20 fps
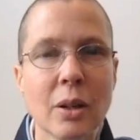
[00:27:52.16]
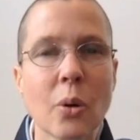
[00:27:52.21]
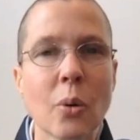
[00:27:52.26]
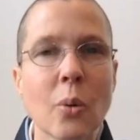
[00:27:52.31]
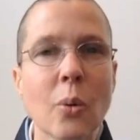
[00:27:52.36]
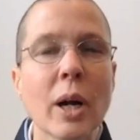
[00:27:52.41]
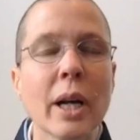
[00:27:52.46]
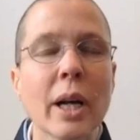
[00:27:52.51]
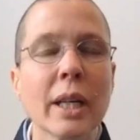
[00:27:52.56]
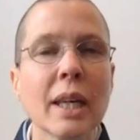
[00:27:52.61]

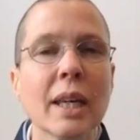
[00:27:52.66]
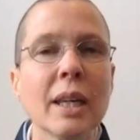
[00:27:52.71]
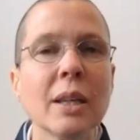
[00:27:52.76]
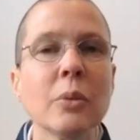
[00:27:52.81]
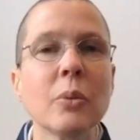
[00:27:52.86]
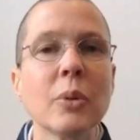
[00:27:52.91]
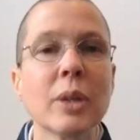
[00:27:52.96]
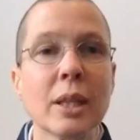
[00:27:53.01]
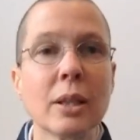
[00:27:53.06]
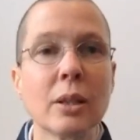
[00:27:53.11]
What
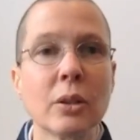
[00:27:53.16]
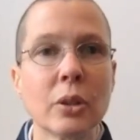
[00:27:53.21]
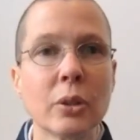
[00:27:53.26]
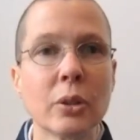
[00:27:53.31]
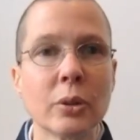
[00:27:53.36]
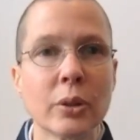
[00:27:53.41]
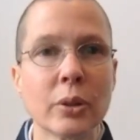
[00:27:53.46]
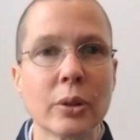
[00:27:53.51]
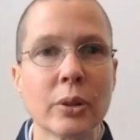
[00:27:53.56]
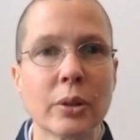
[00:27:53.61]
can we
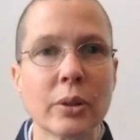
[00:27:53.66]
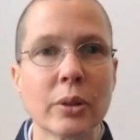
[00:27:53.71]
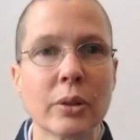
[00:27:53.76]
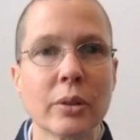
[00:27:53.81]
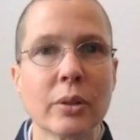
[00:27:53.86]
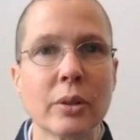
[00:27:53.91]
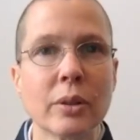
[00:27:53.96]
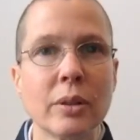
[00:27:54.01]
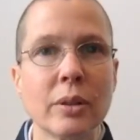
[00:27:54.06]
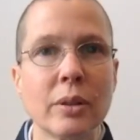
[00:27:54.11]

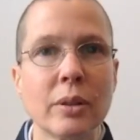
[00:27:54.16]
learn